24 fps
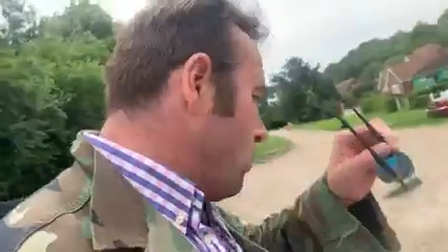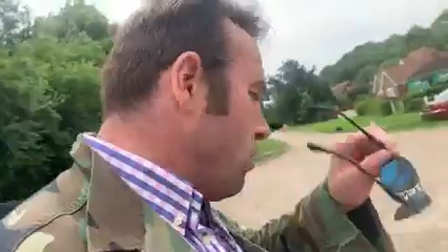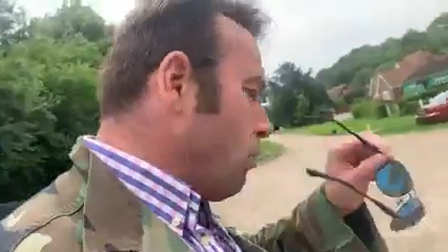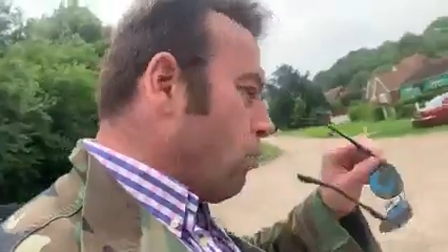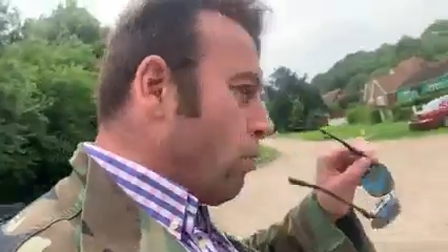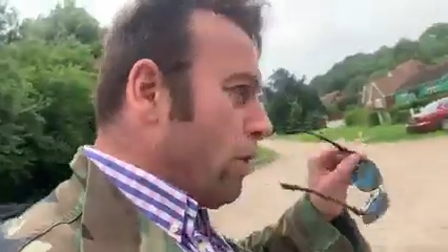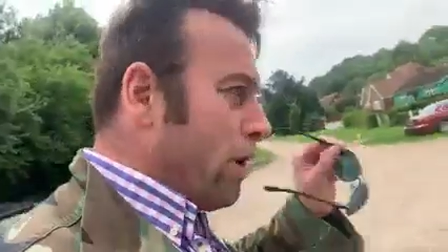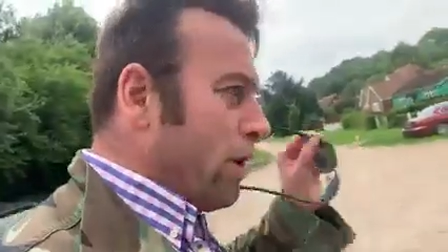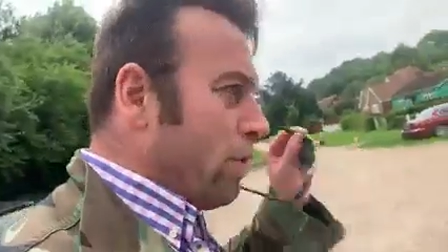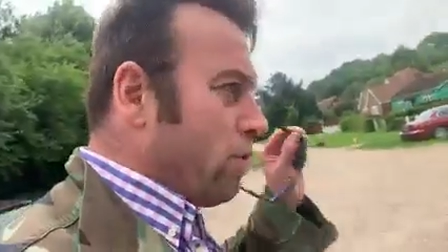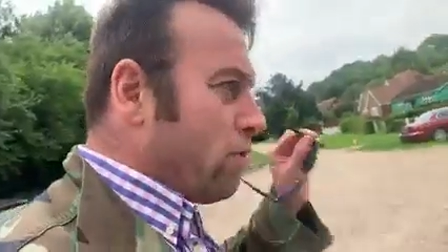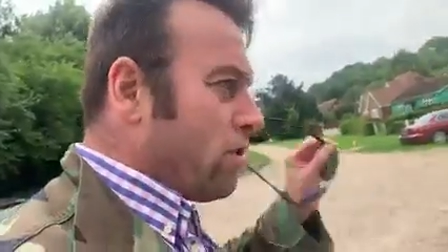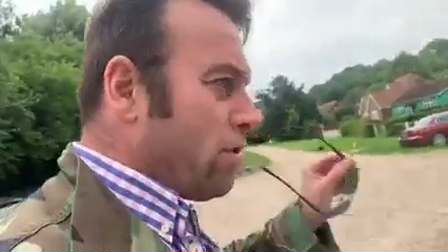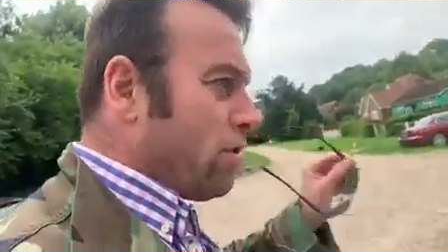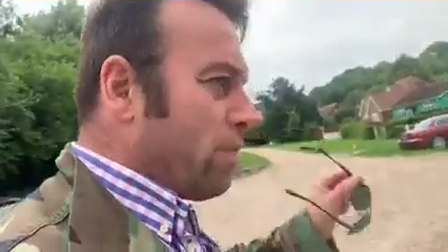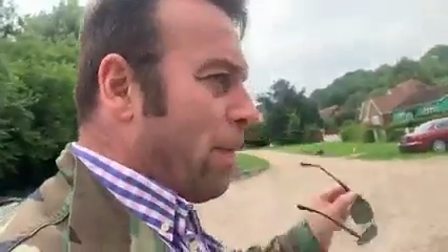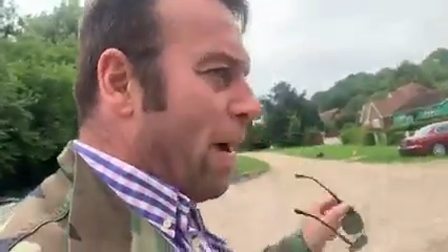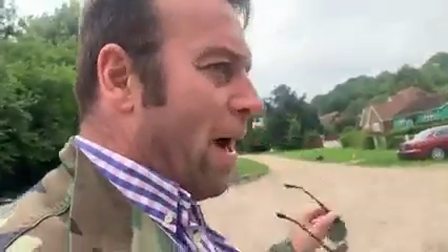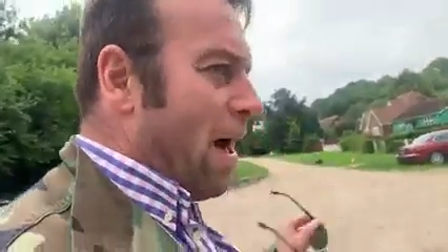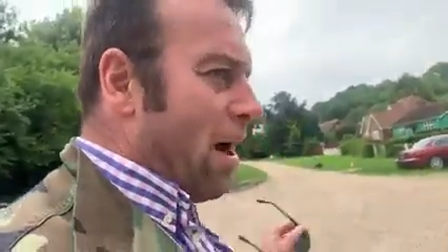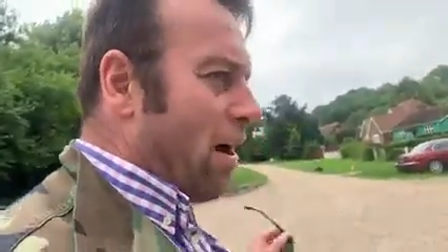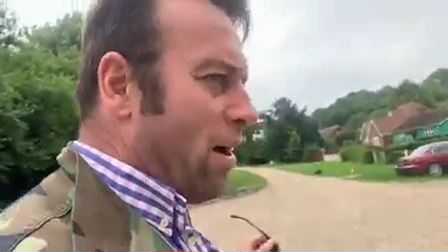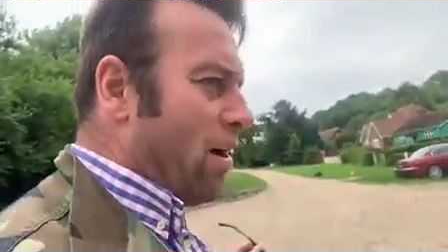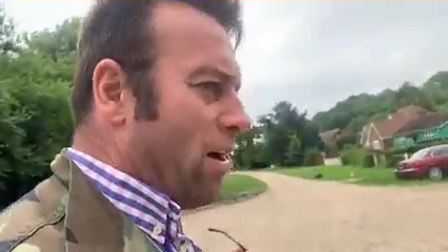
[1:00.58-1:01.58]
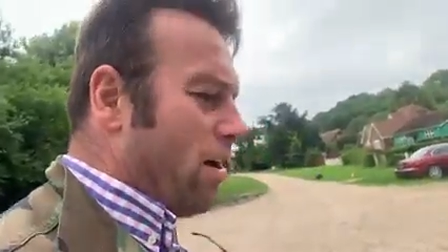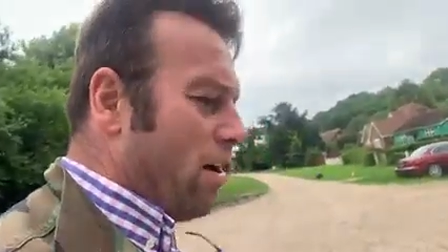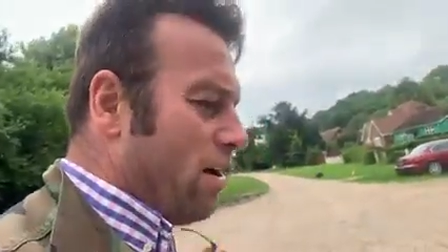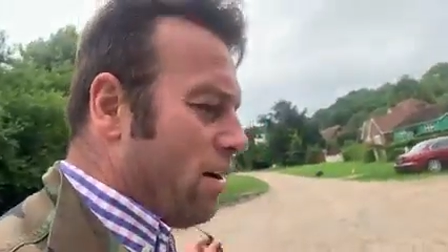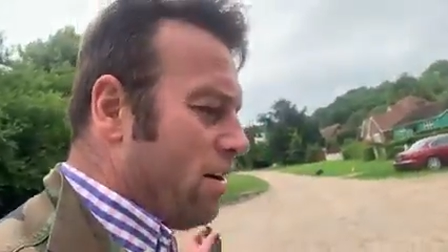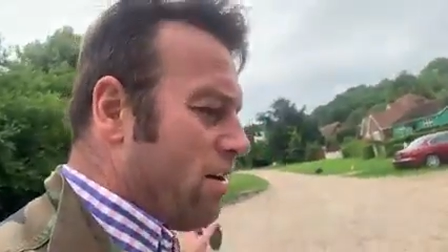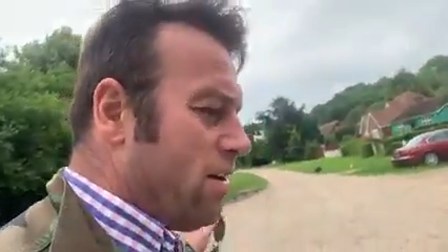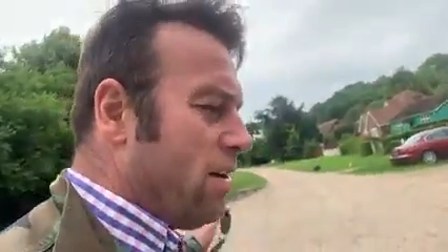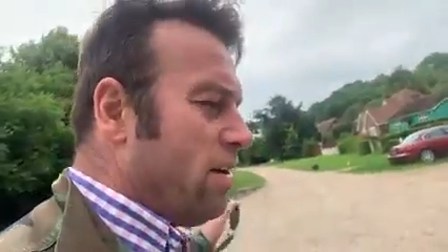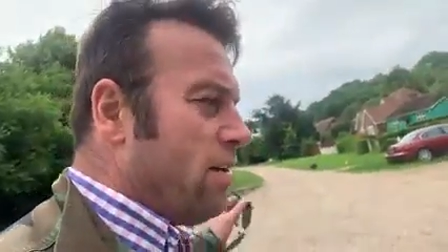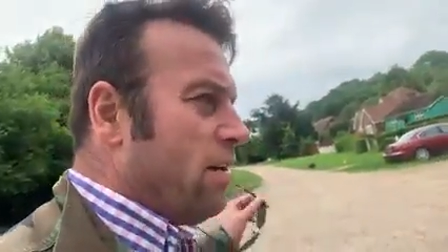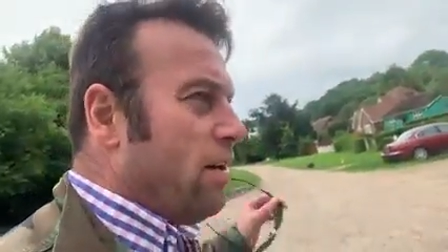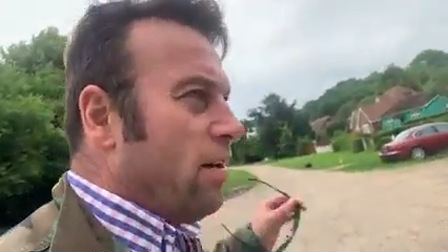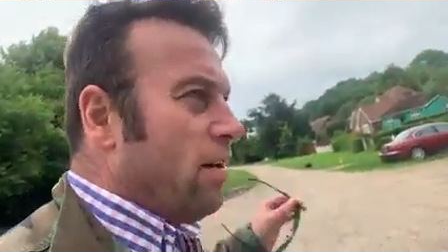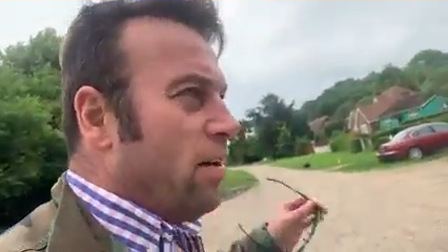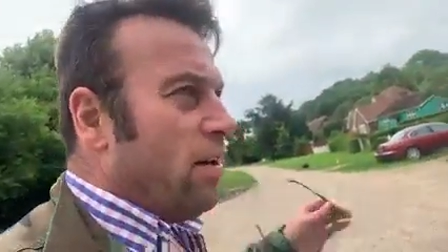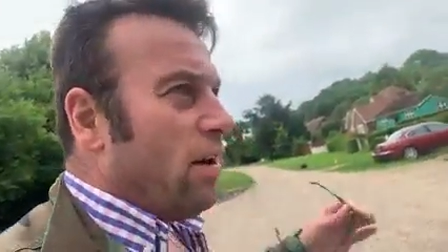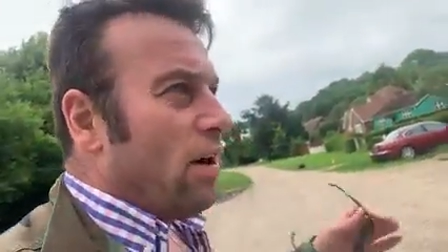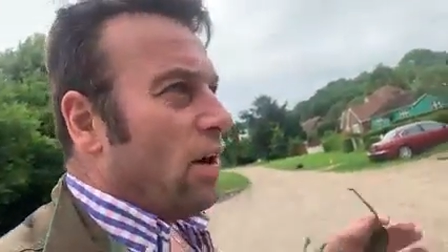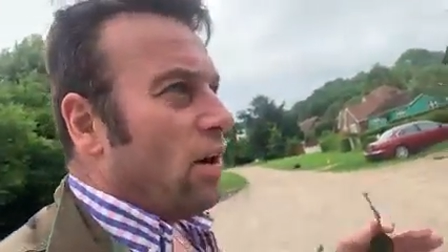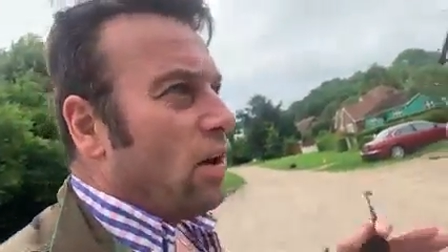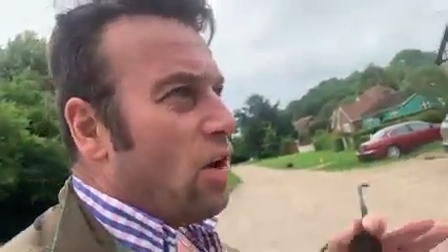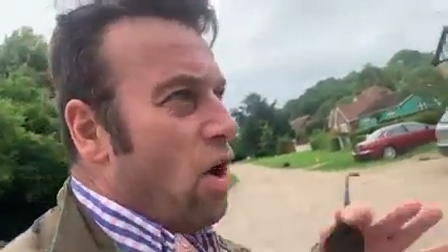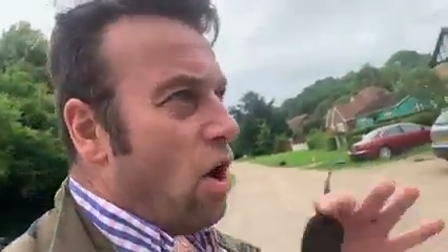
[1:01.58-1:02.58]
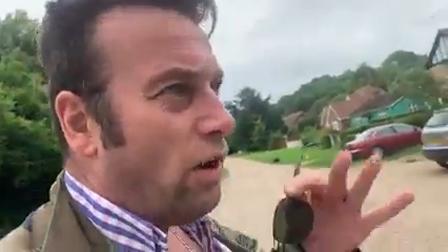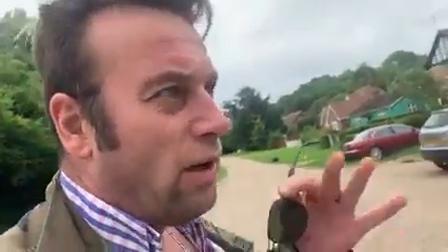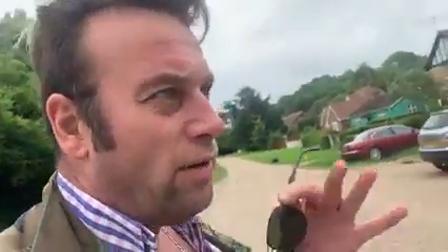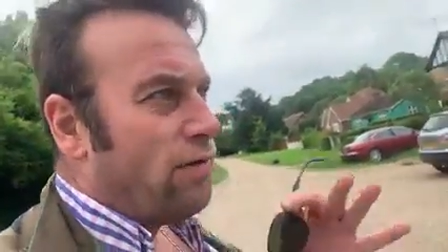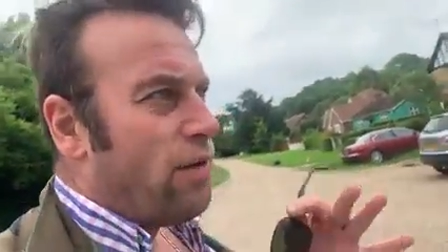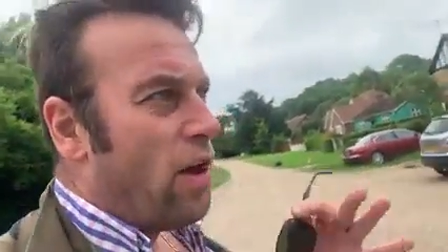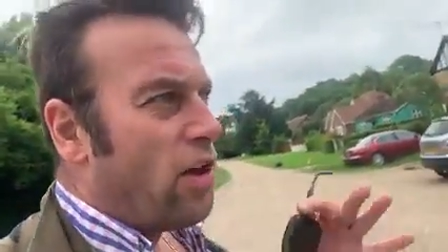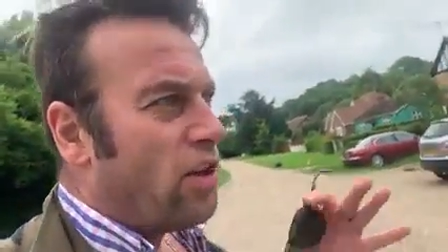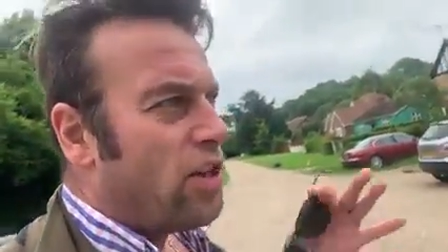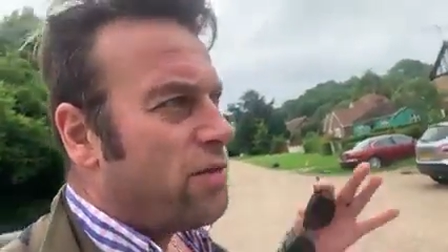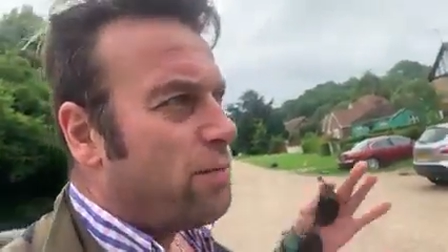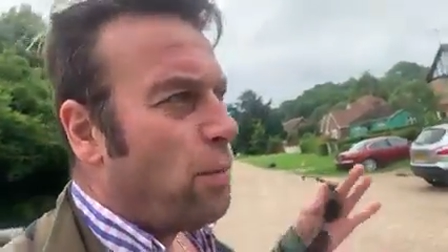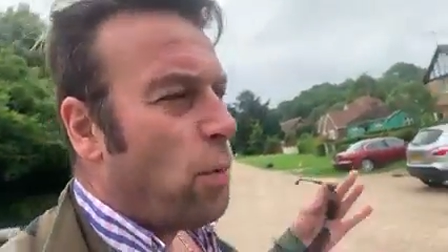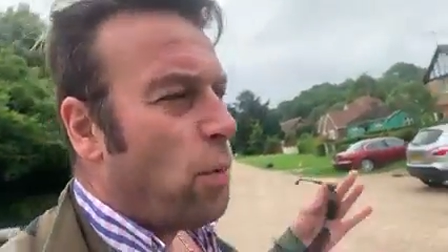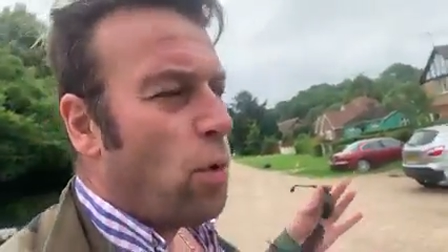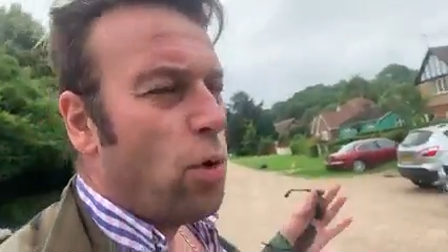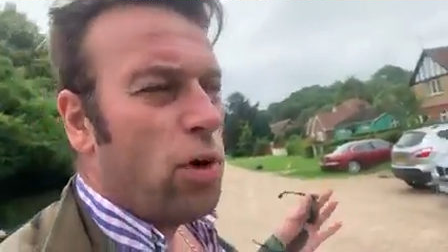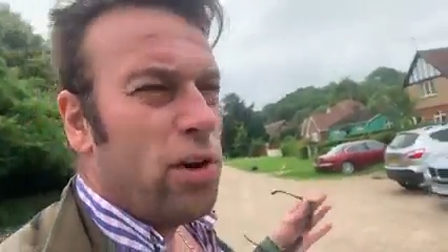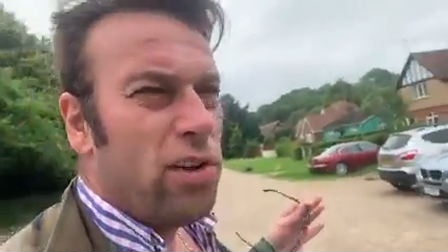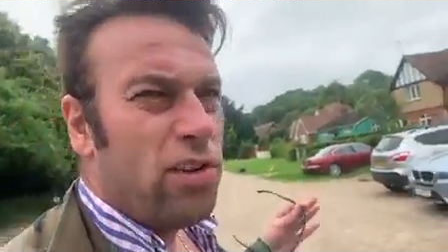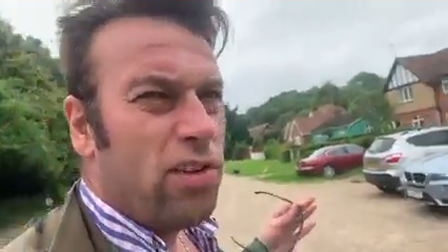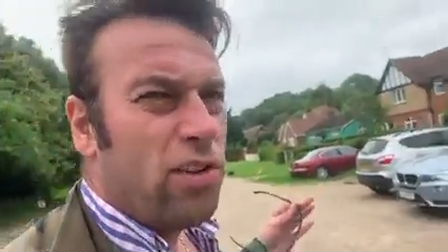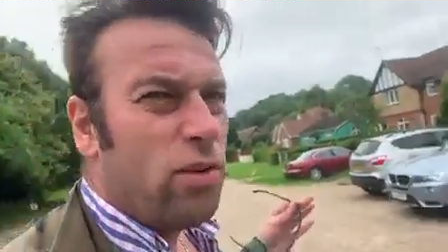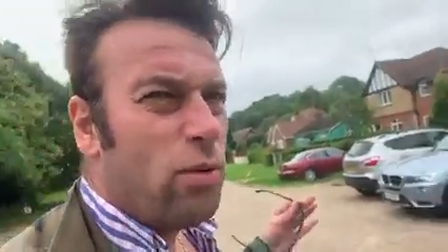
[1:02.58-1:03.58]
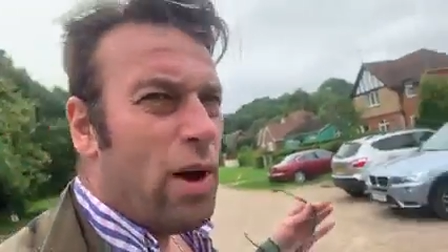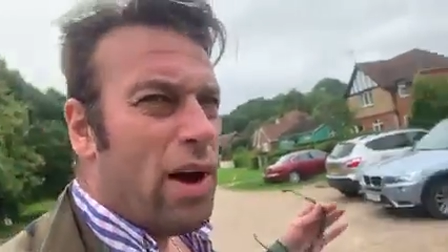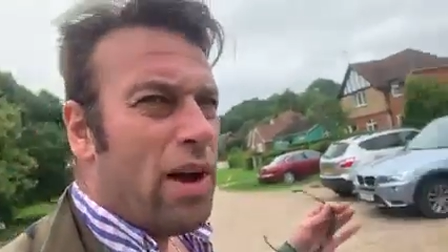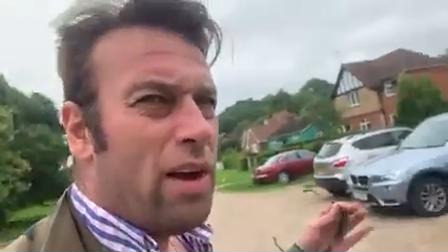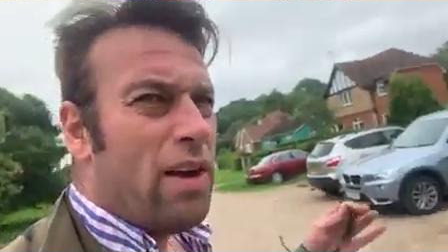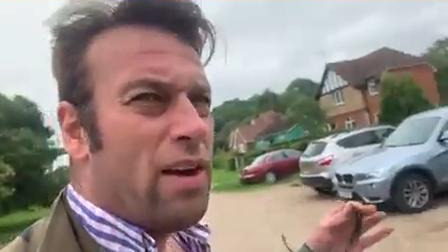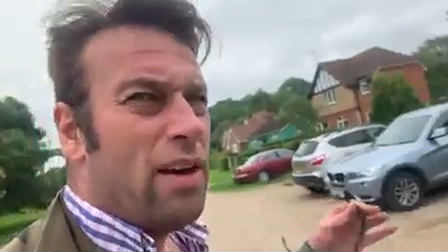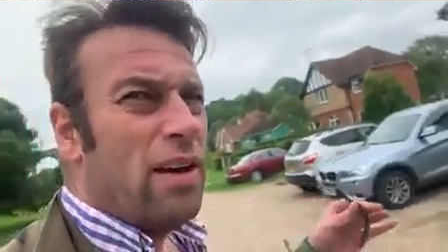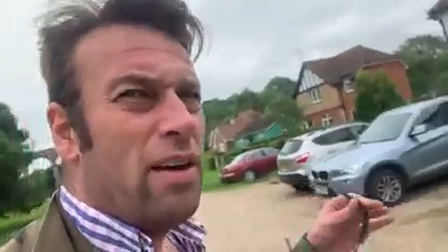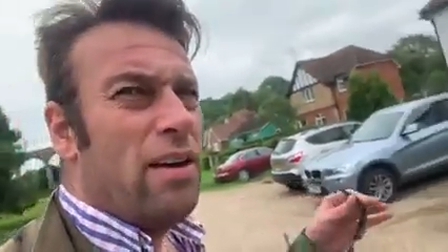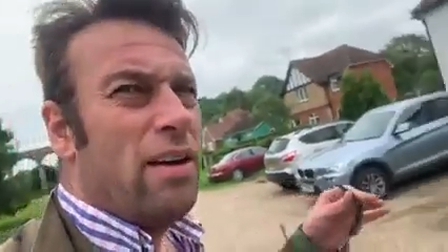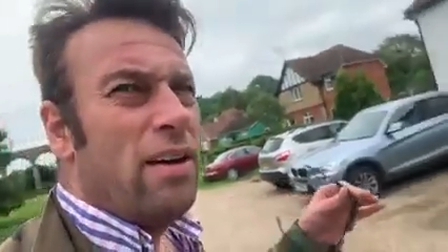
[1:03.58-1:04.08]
what it was about. Can't give no spoilers away.